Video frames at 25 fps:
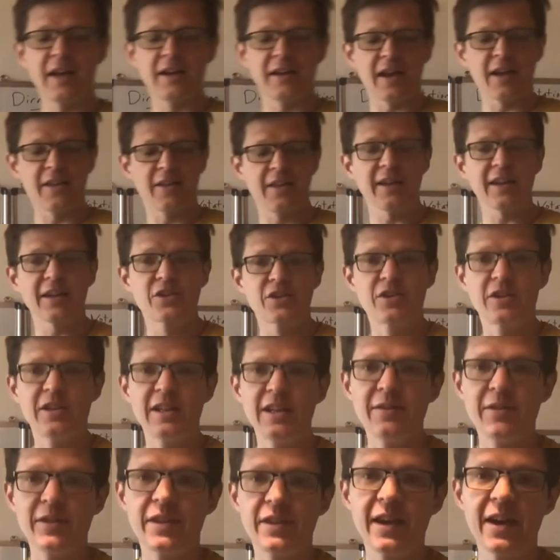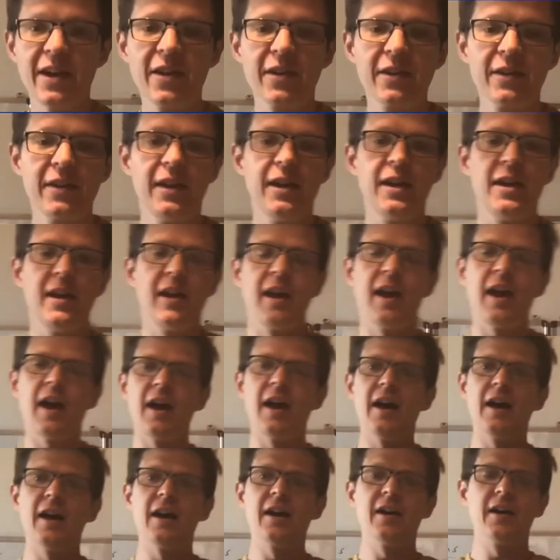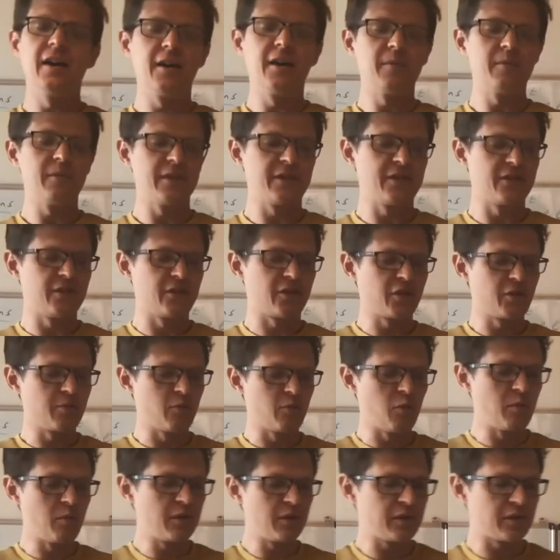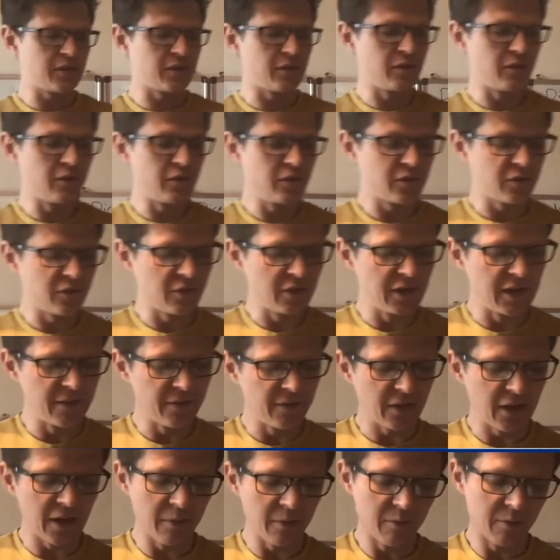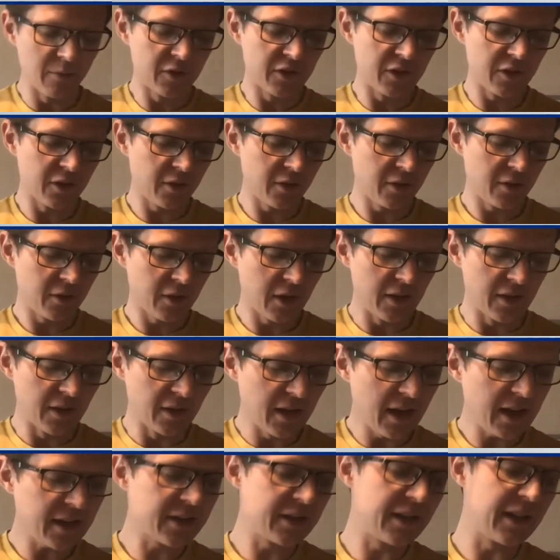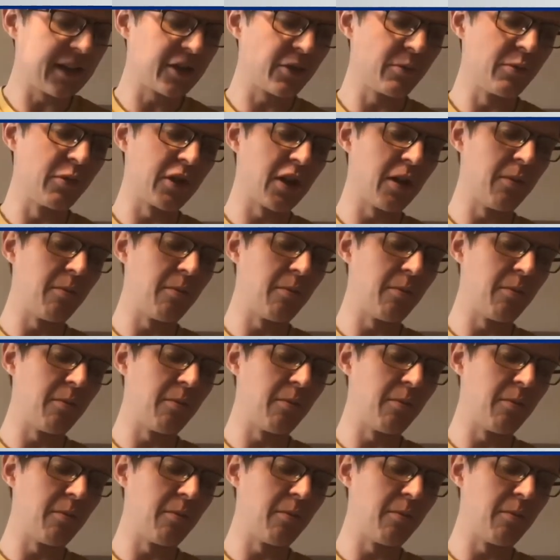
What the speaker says: I think I should leave it there. This is a good moment to leave it. And in the next lecture, we'll come